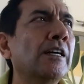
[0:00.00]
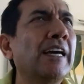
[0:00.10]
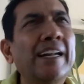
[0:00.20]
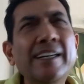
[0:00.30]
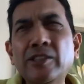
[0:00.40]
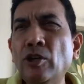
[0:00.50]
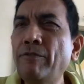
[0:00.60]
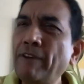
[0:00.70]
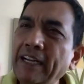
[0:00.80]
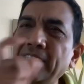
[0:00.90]
character
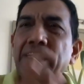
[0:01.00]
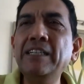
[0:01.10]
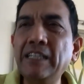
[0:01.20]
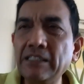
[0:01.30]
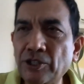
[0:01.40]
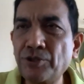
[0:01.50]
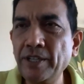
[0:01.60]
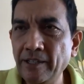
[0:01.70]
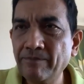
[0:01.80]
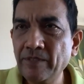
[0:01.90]
of IT
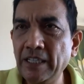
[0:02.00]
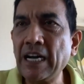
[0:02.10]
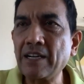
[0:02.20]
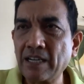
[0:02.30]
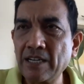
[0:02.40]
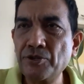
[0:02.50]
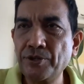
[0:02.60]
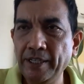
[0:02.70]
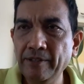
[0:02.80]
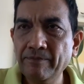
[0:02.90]
industry in our country